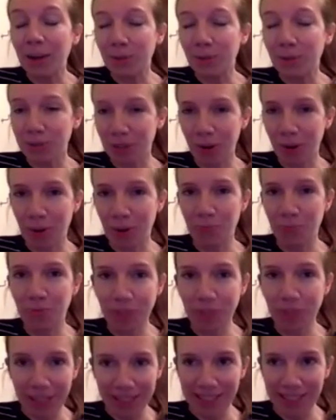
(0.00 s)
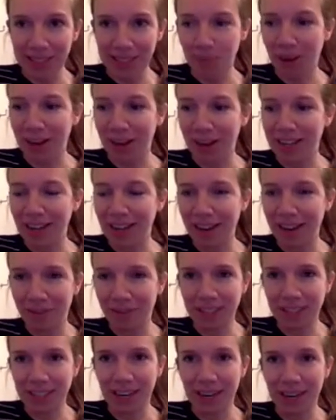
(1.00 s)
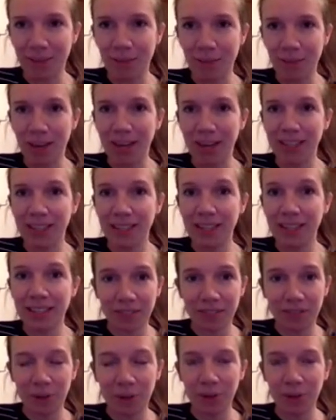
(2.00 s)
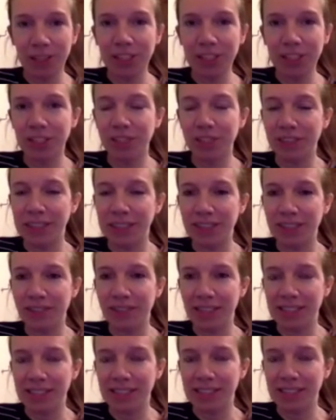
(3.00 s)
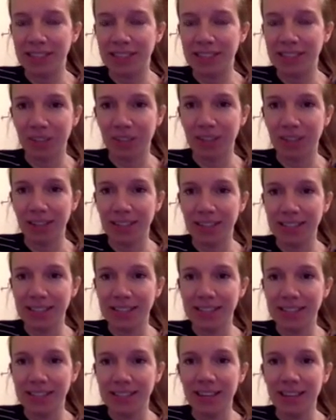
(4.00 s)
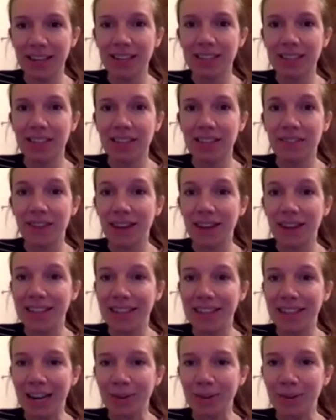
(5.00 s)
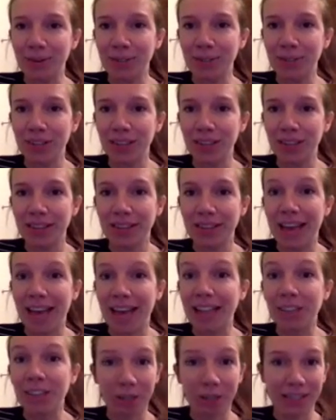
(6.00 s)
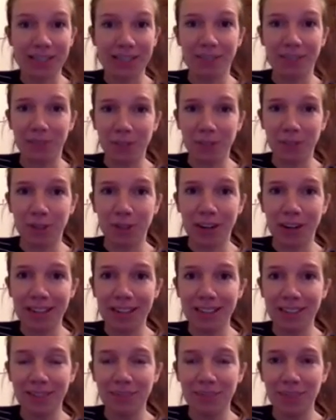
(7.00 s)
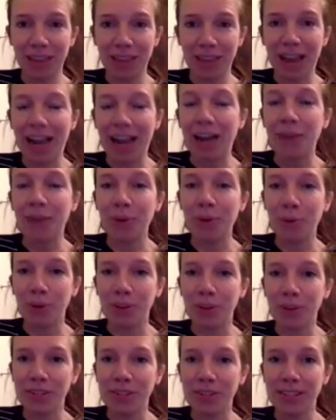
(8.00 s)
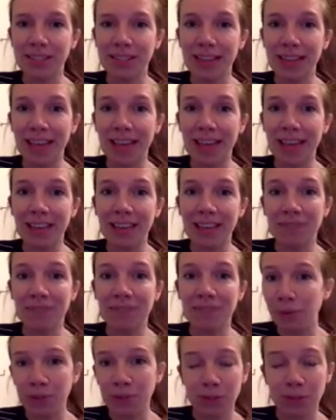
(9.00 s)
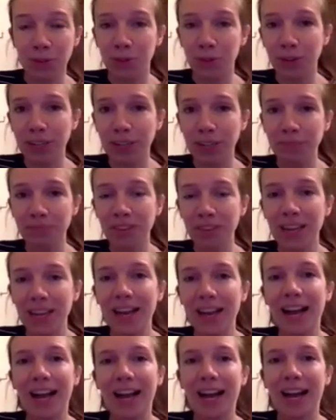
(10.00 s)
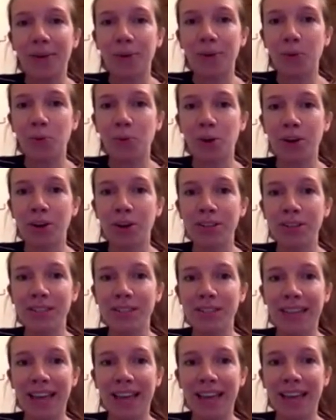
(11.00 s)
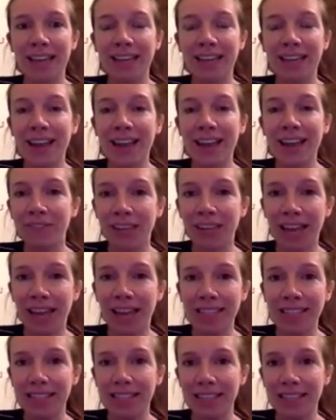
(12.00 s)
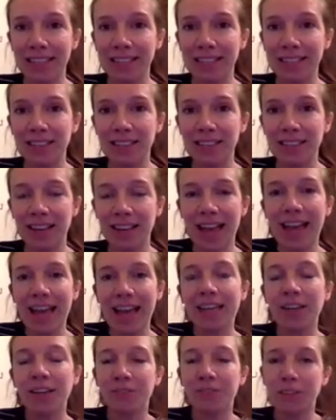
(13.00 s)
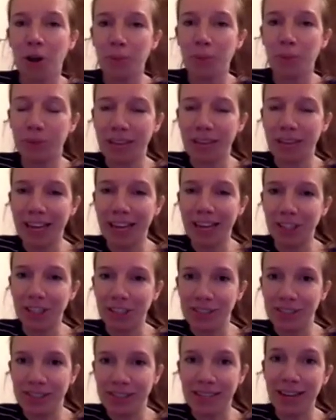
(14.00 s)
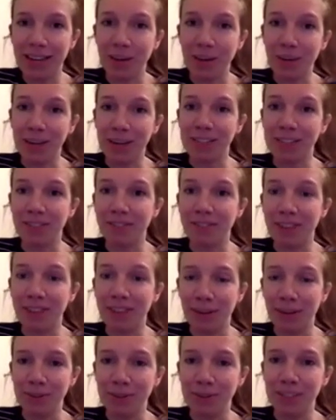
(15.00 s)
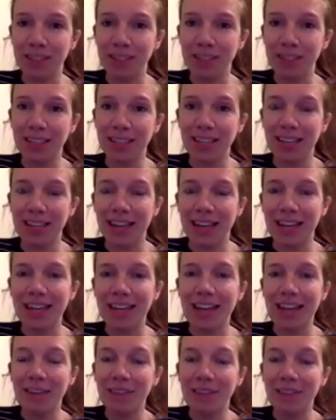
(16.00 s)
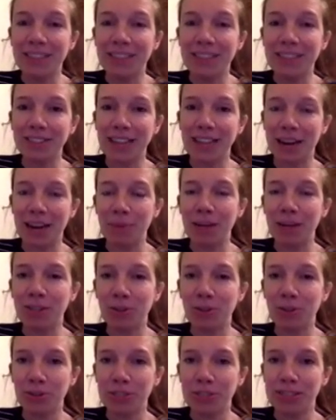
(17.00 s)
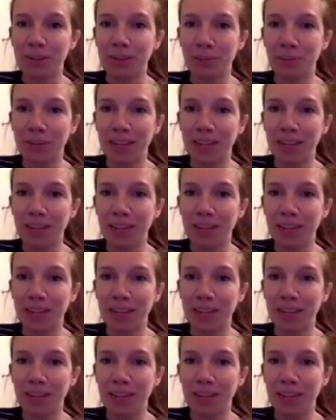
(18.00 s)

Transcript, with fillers: I also am really inspired every time I interview each of these investigative journalists to find out their tricks of the trade, how it was they found the story, how it was they navigated any of the complications that they might have found. And every single time I talk to